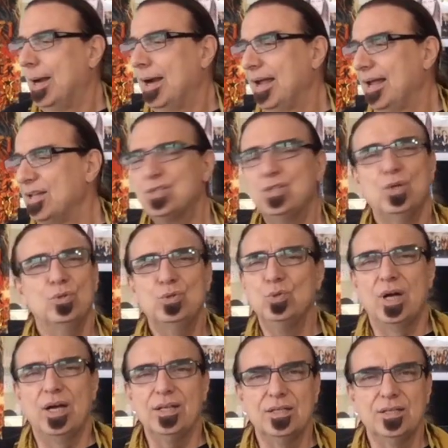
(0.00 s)
And so do
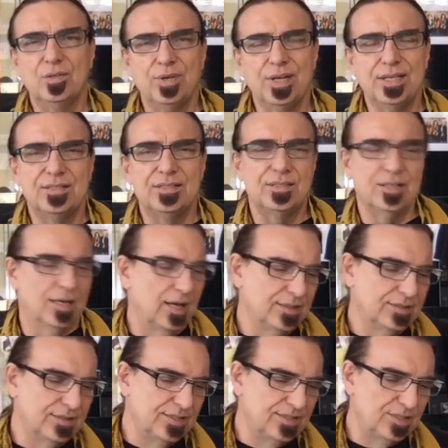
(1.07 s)
other great
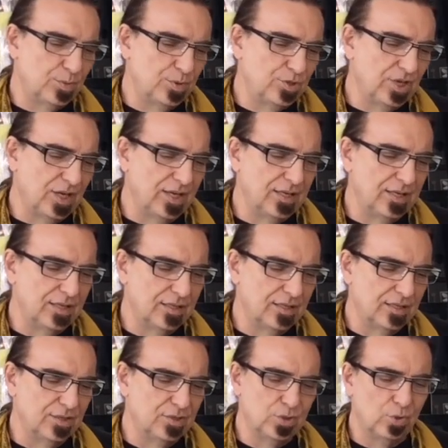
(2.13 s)
artists which I
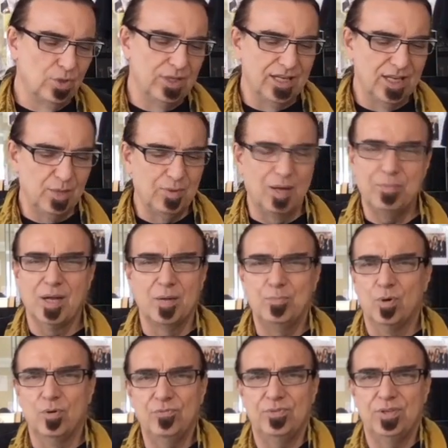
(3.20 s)
adore, like Barbara
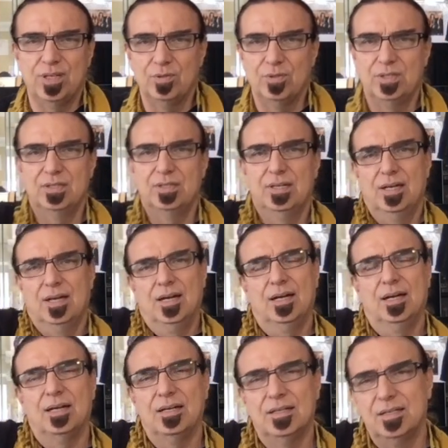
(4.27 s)
Boffa or
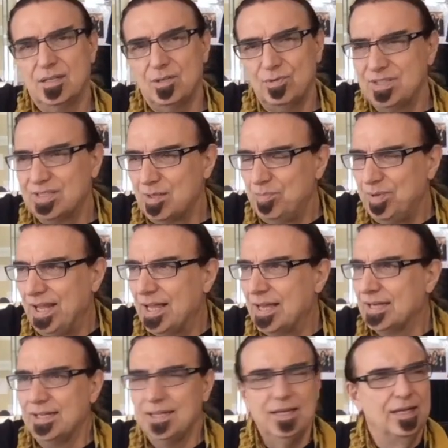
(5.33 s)
Crystal
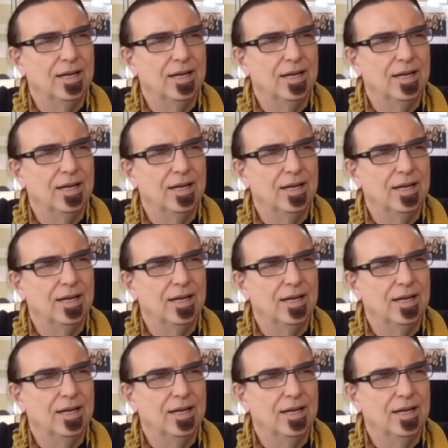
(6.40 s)
Pieri,